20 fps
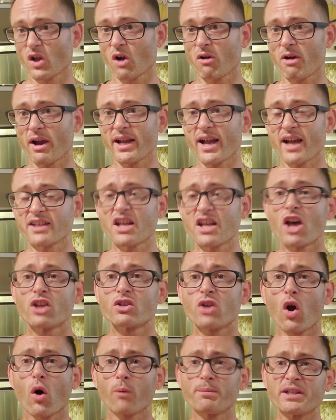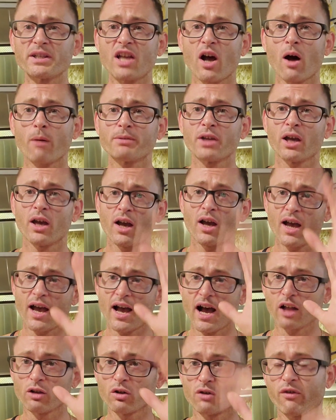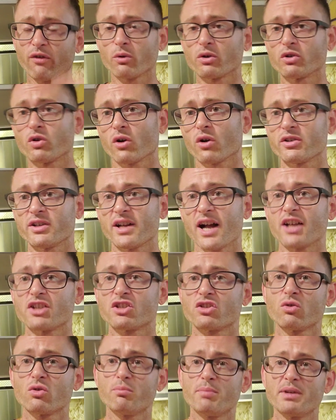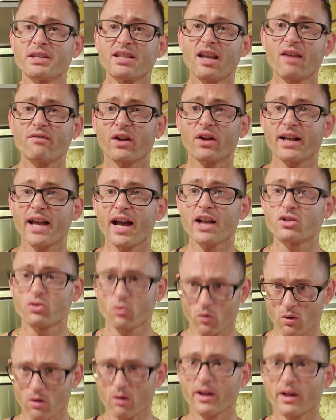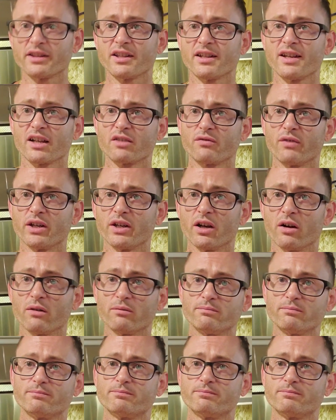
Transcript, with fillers: All right, guys. So I hope this helped. I look forward to talking to you guys soon. Be safe. I'll catch you all at the next video.